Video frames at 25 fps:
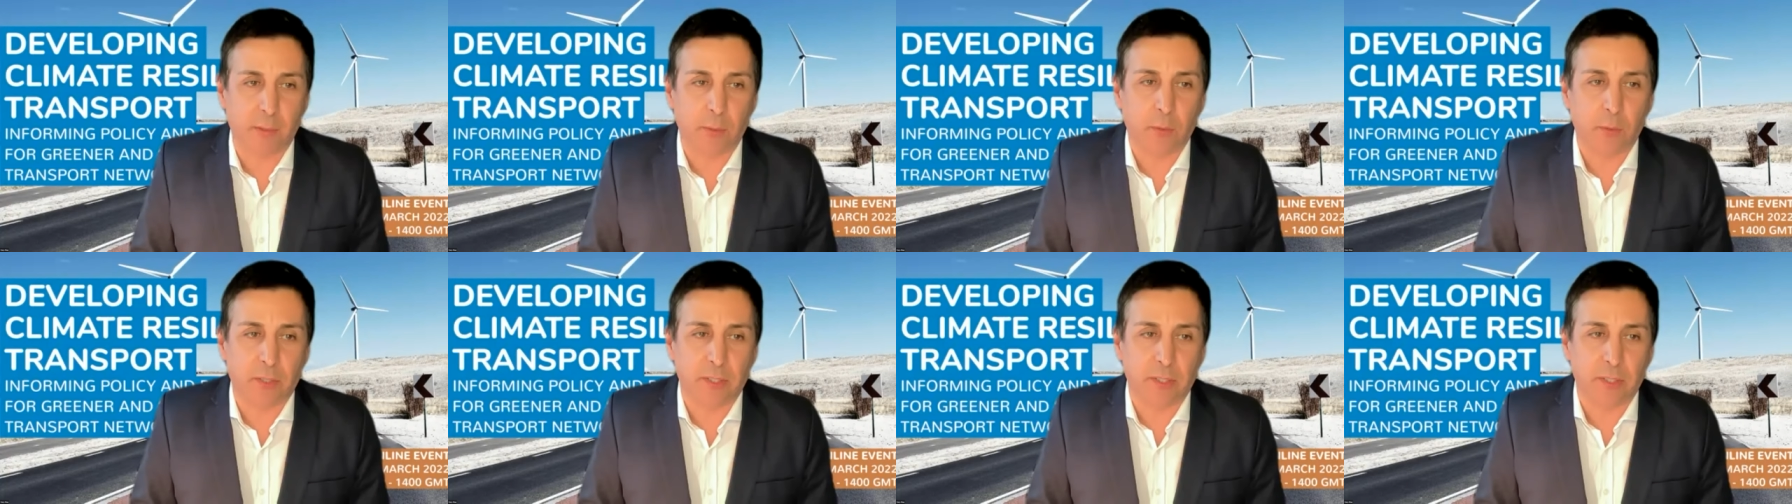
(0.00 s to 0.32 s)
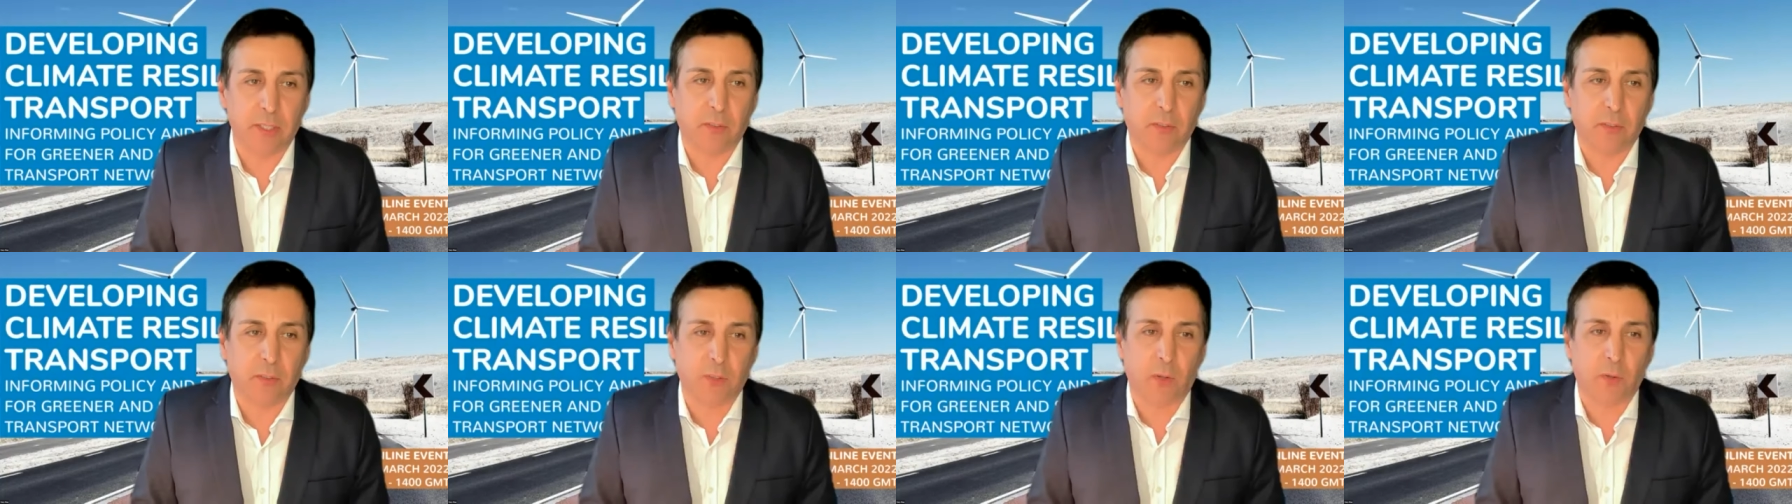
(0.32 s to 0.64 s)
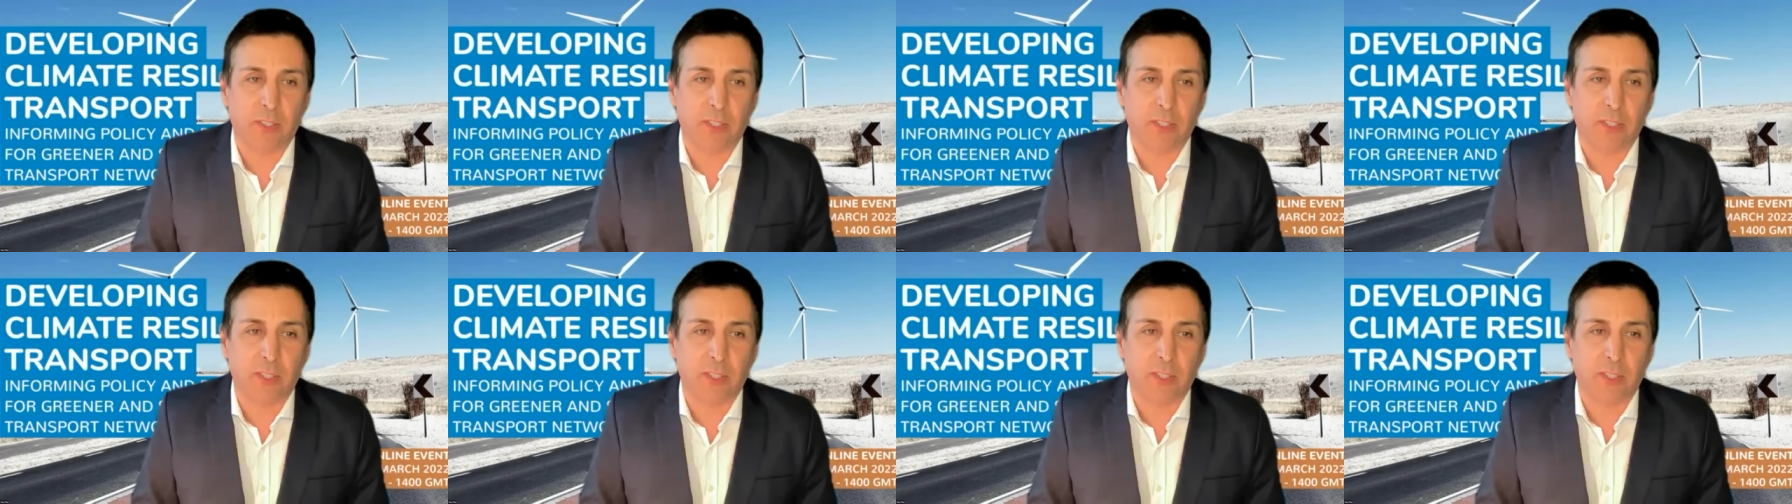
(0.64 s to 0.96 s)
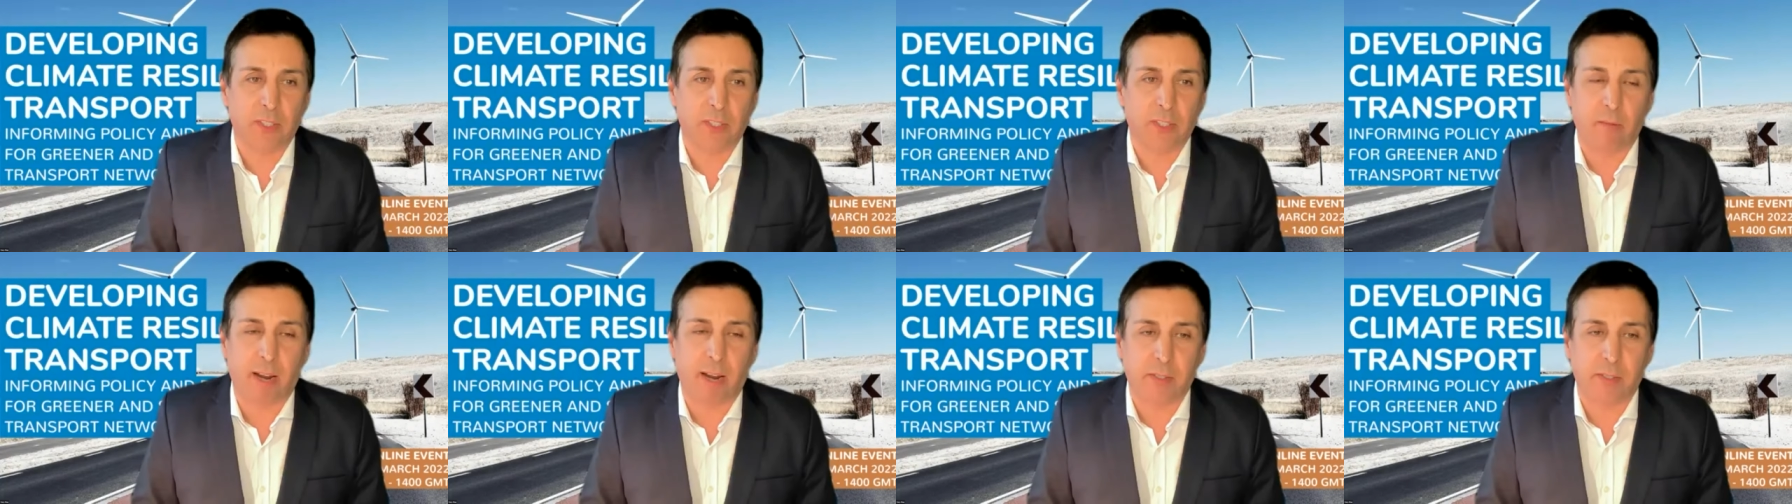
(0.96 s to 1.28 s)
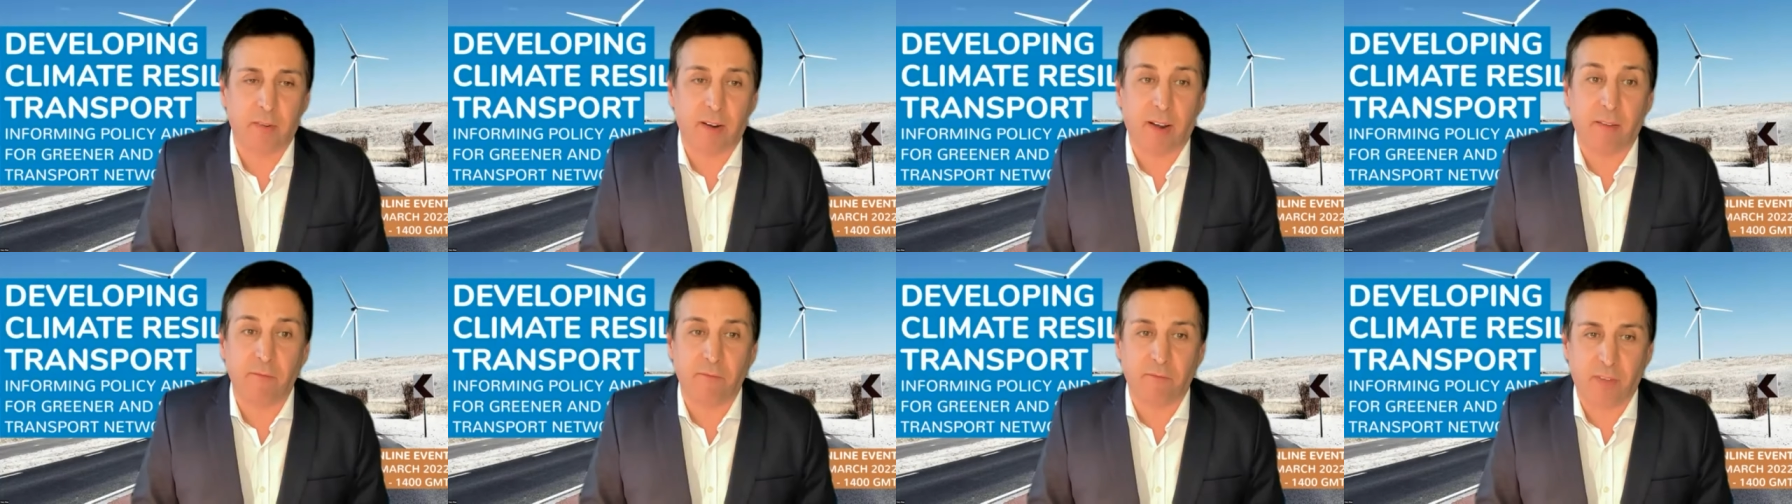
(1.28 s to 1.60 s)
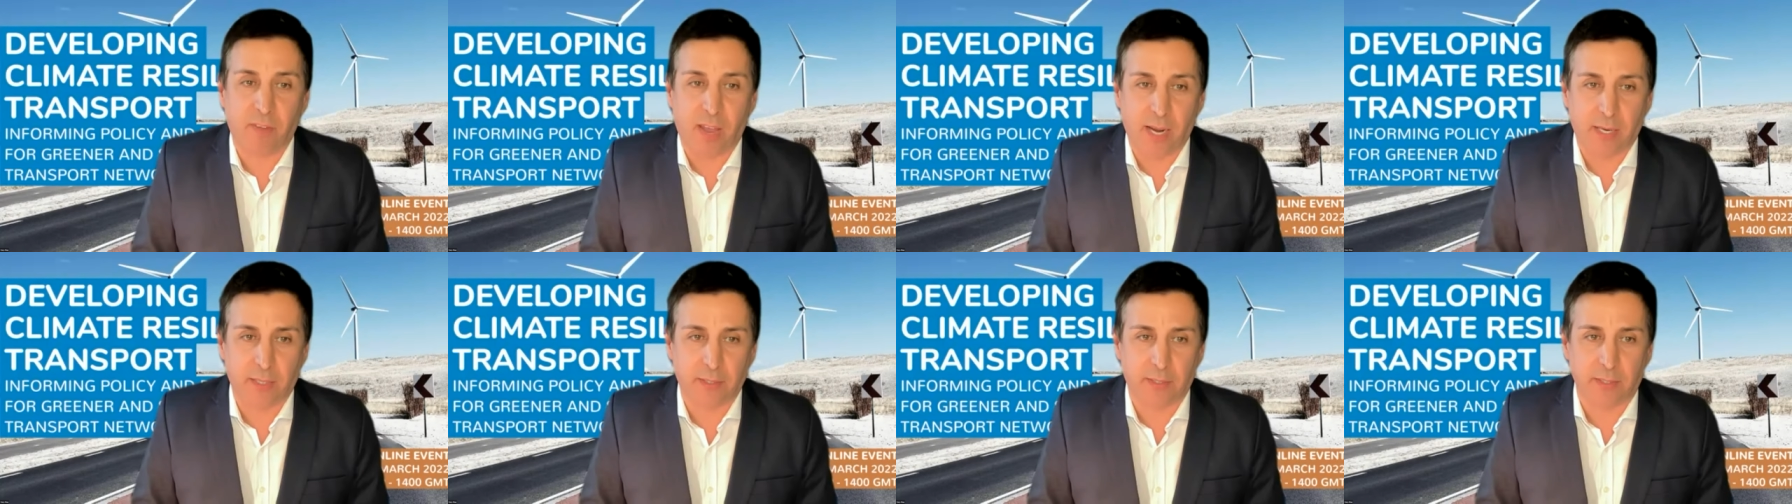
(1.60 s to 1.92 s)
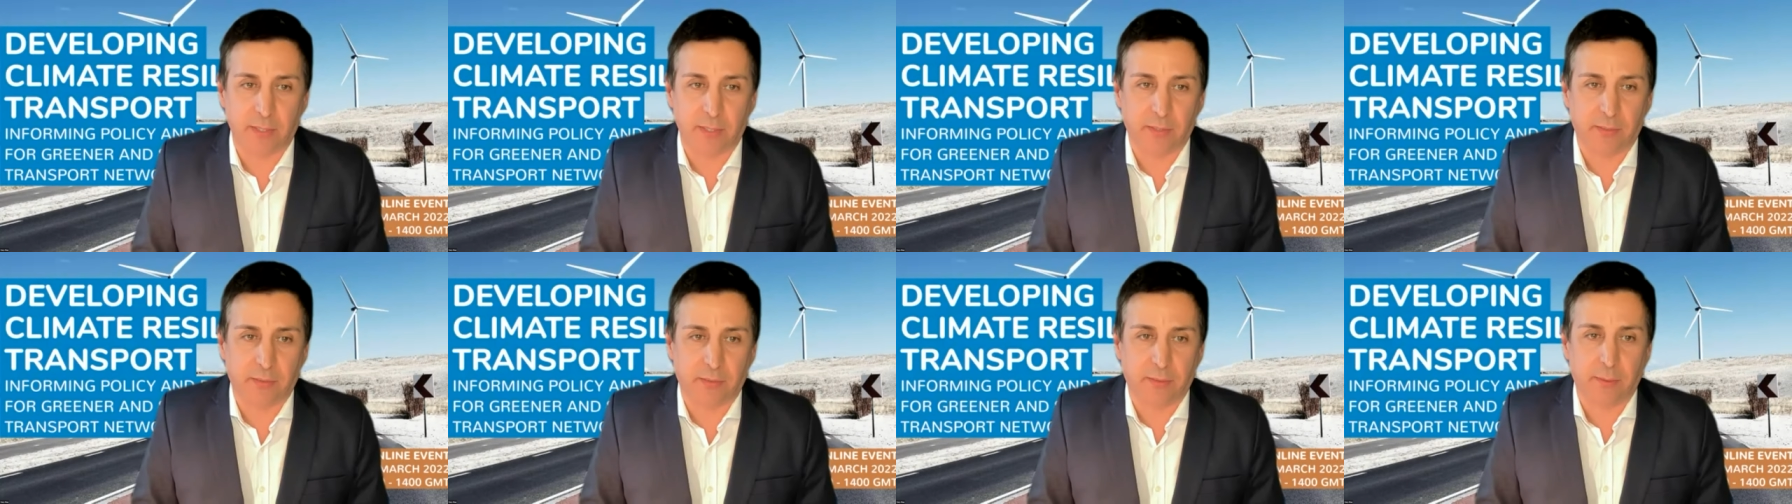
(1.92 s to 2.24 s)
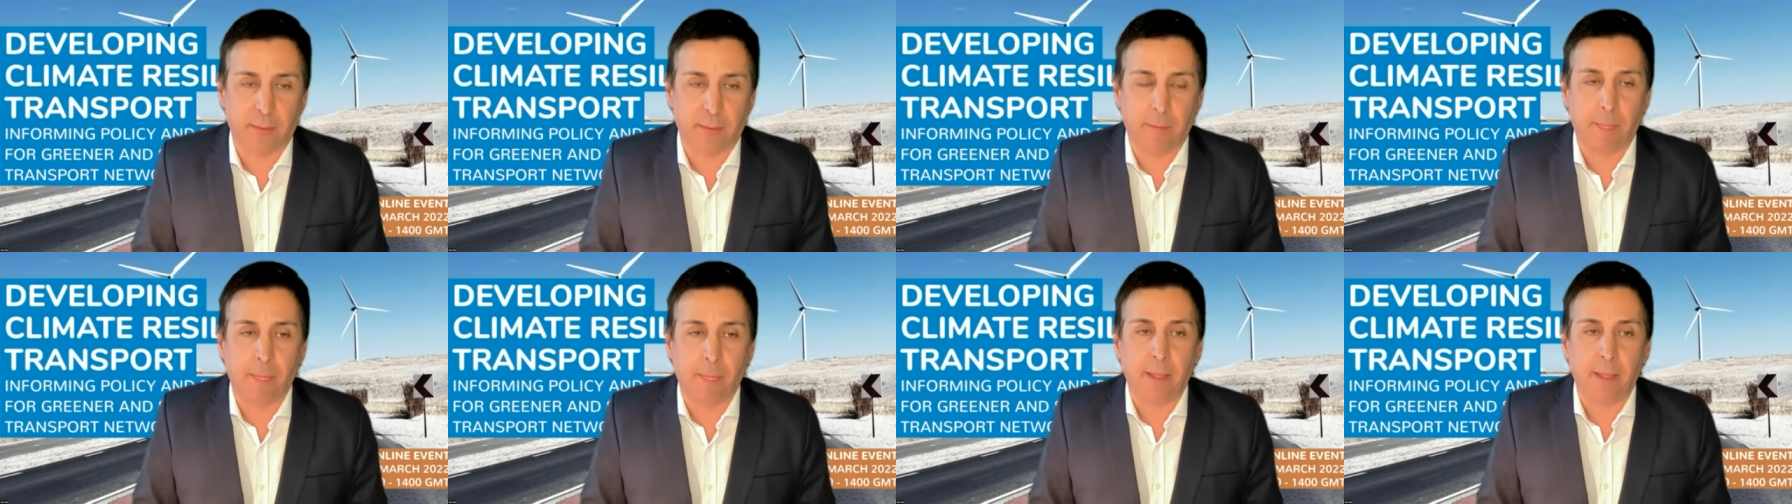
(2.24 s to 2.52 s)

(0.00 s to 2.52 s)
who's an Associate Director at Vectos.